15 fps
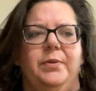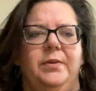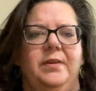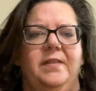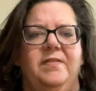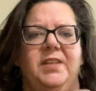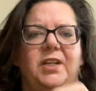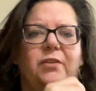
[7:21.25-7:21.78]

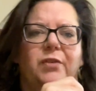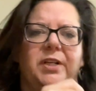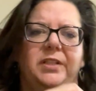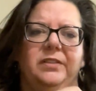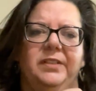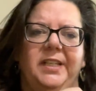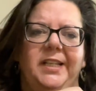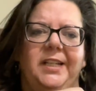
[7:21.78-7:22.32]
If they
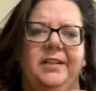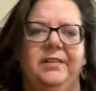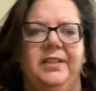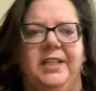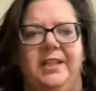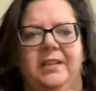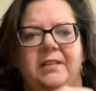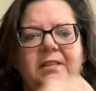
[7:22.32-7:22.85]
crinkle here and
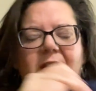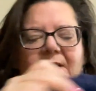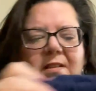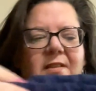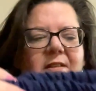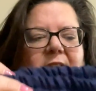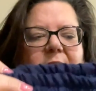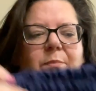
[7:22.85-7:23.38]
they
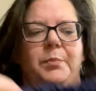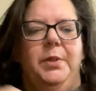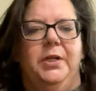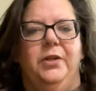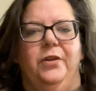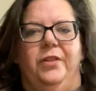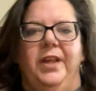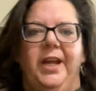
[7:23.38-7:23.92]

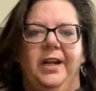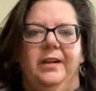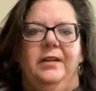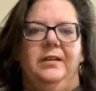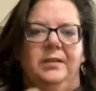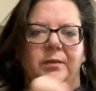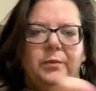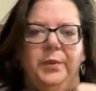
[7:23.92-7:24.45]
pucker there,
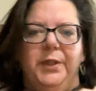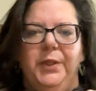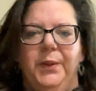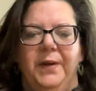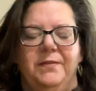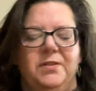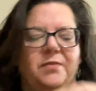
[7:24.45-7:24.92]
what you have to